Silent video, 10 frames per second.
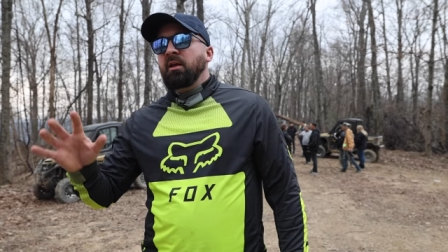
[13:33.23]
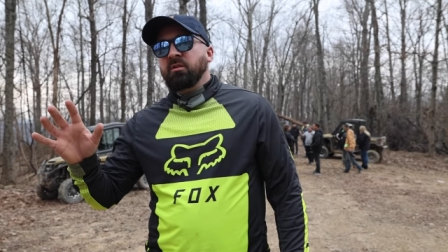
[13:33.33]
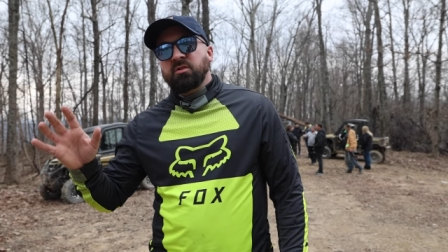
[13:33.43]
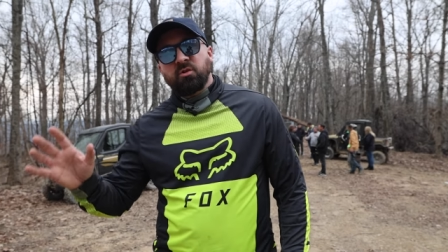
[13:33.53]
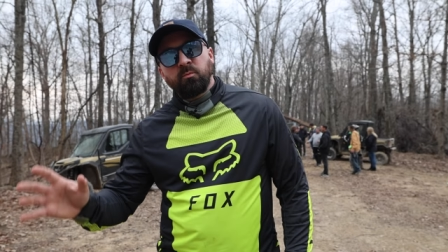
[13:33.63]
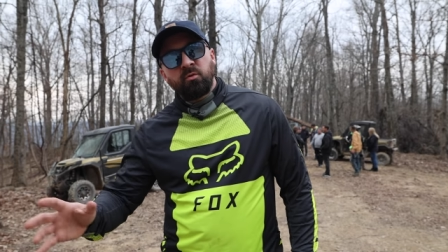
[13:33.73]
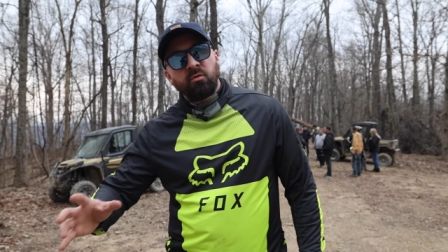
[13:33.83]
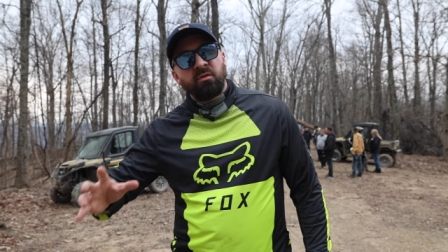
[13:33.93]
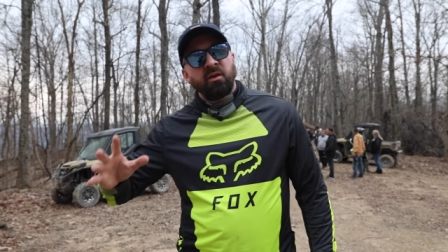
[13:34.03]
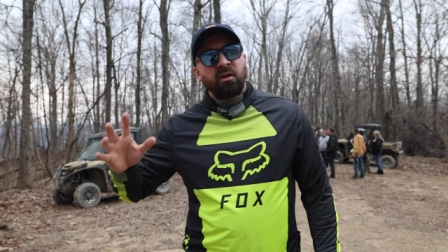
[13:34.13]
It's
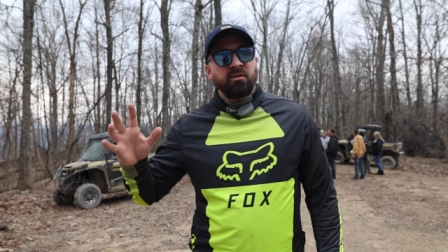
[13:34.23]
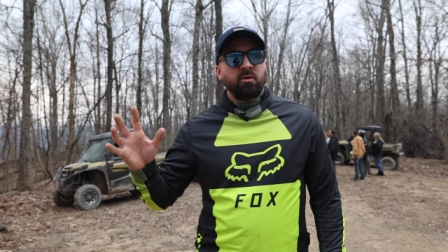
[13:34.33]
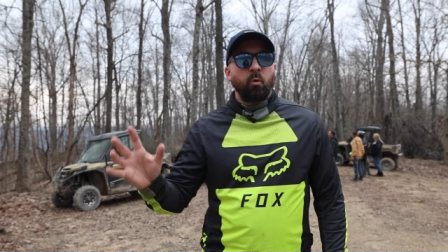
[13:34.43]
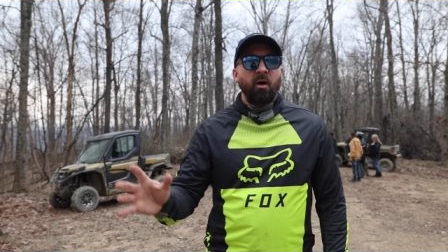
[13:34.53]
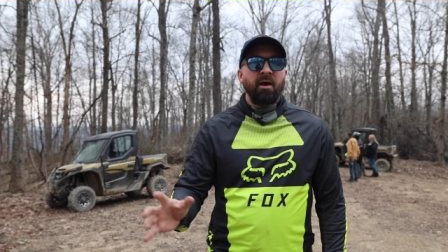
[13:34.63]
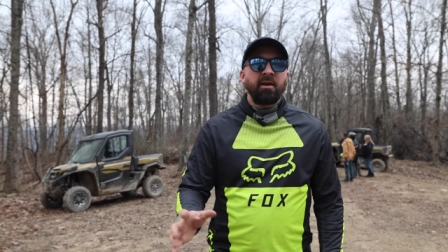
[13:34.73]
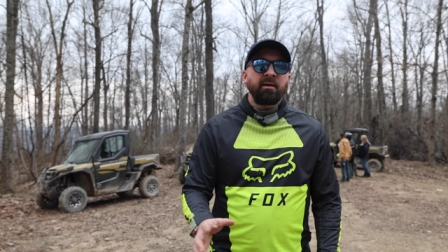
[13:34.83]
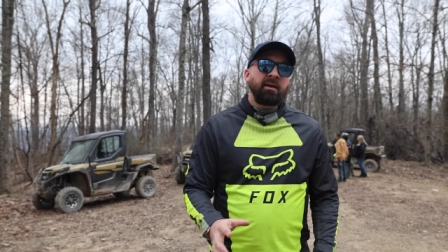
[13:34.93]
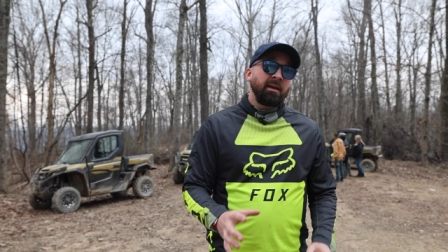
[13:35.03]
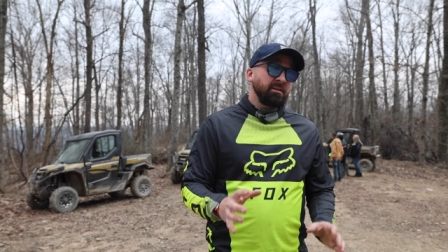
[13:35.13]
smooth, it's quiet,
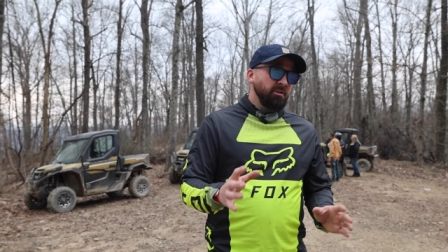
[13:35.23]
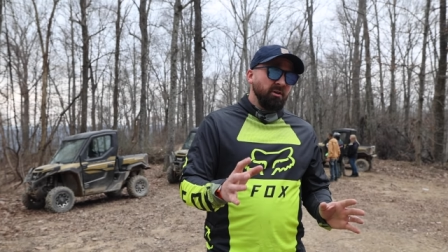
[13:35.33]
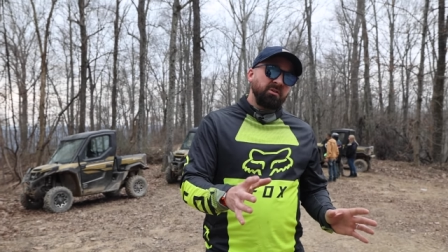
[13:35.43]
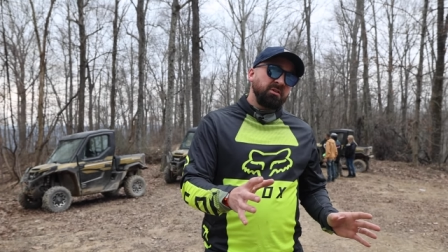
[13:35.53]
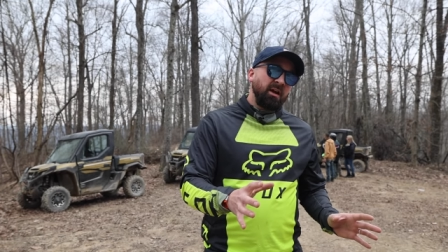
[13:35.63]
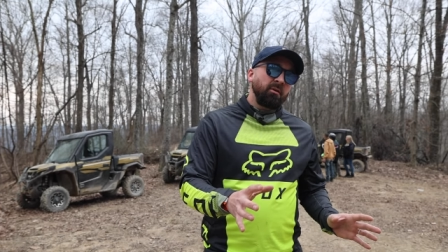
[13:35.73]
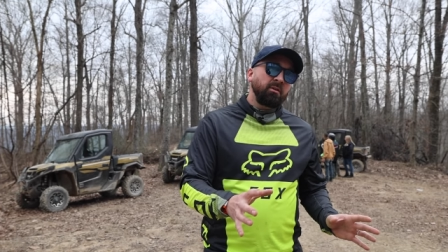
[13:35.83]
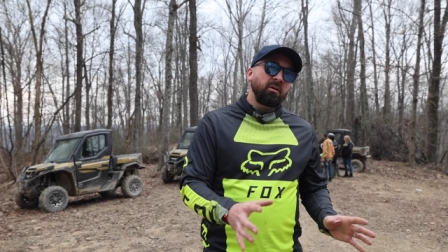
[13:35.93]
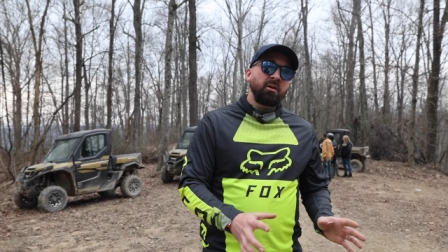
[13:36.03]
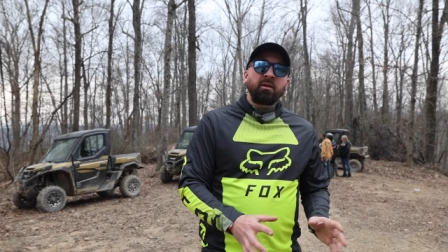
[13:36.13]
it does
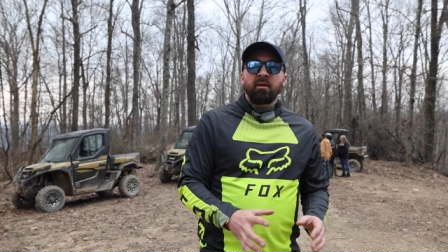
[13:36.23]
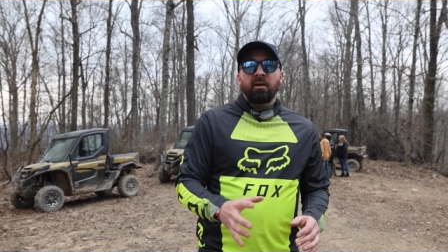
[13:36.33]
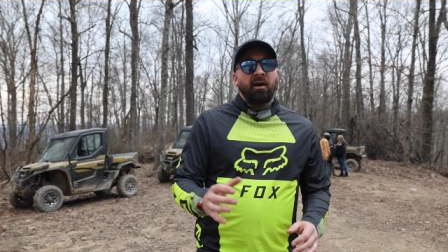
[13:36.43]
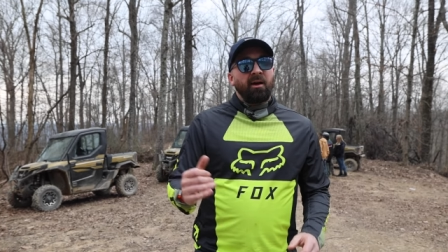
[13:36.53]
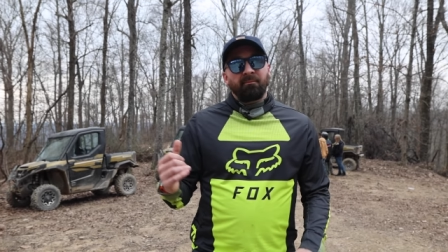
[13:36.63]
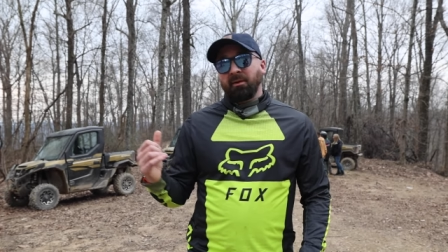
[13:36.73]
sound good, uh,